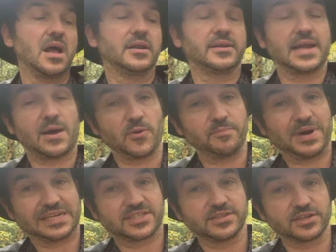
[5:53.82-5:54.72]
Now we're
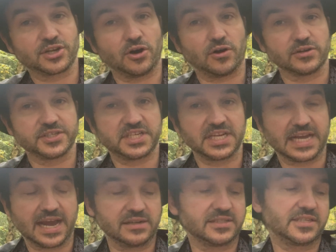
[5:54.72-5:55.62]
back to the chorus
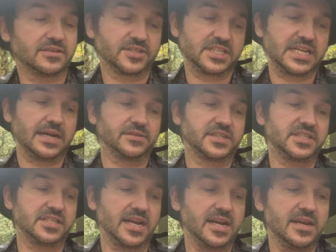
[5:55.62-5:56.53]
again, so stay on the
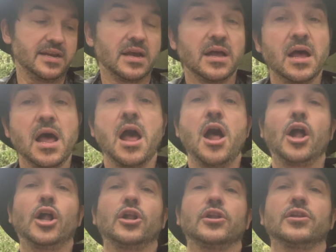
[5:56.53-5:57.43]
C.
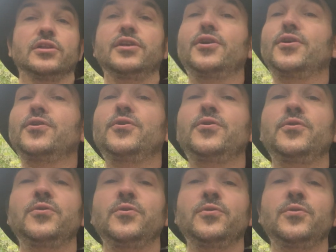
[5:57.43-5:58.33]

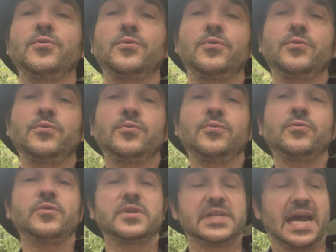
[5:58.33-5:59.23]
Low,
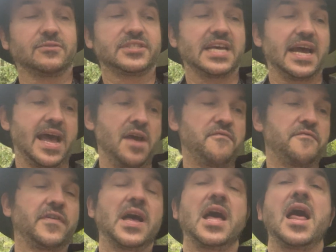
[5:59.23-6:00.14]
now to F,
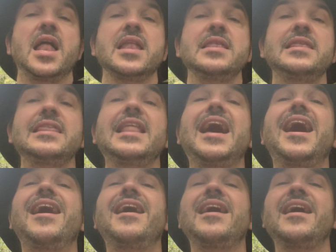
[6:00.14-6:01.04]

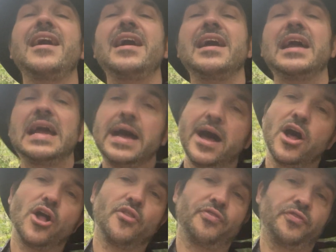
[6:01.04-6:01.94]
lie,
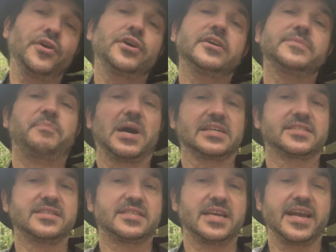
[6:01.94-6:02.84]
third, back
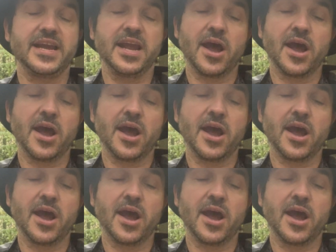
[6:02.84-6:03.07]
to C.